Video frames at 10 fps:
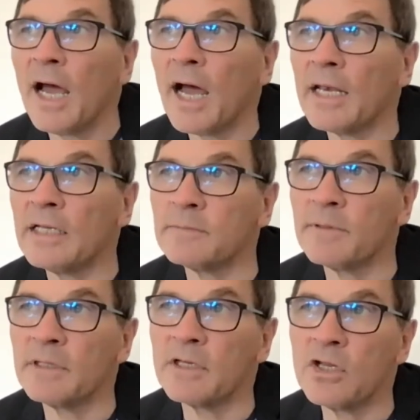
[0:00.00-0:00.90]
and it's
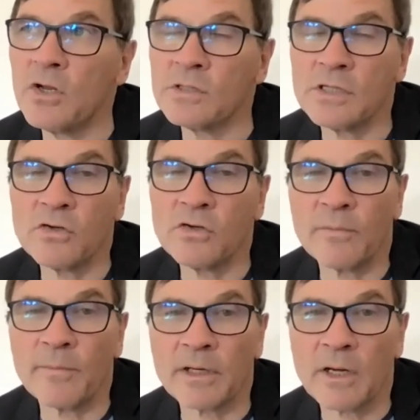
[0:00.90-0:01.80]
been hugely
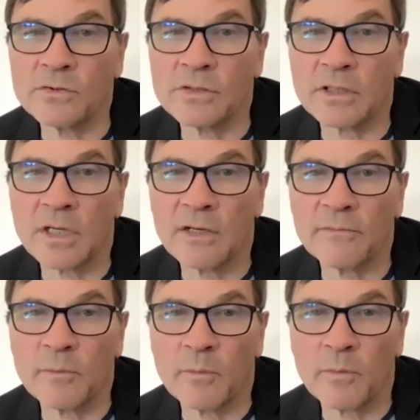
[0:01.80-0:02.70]
useful in my coaching kind
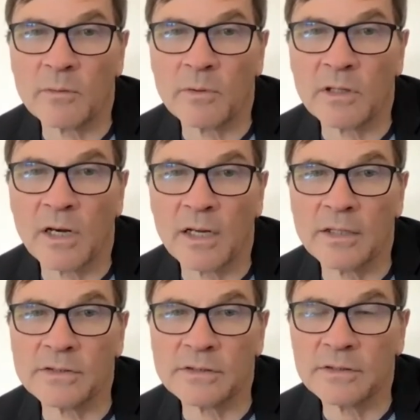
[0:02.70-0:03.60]
of with with
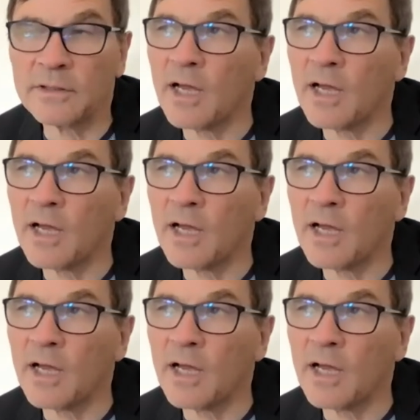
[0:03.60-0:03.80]
clients.